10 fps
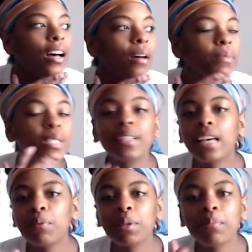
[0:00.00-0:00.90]
So
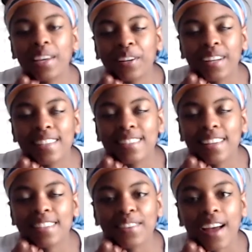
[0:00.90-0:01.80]
again, with my crazy
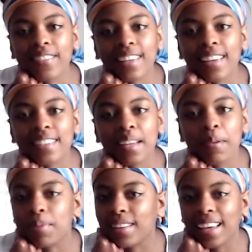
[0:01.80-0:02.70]
extravagant
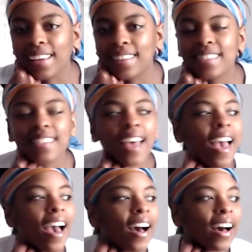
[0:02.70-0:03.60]
plans,
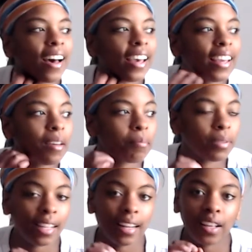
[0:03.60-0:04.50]
I am
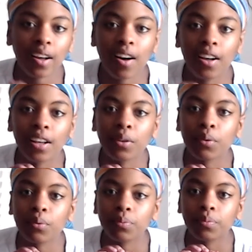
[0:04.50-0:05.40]
planning on
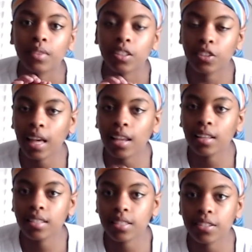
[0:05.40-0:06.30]
creating
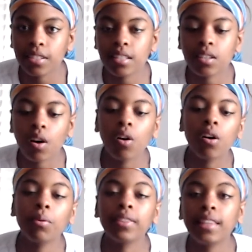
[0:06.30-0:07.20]
a series
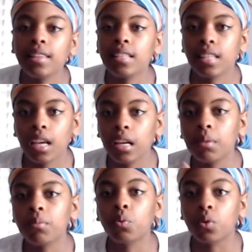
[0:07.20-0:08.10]
all within the
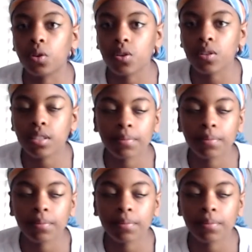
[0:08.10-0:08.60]
same world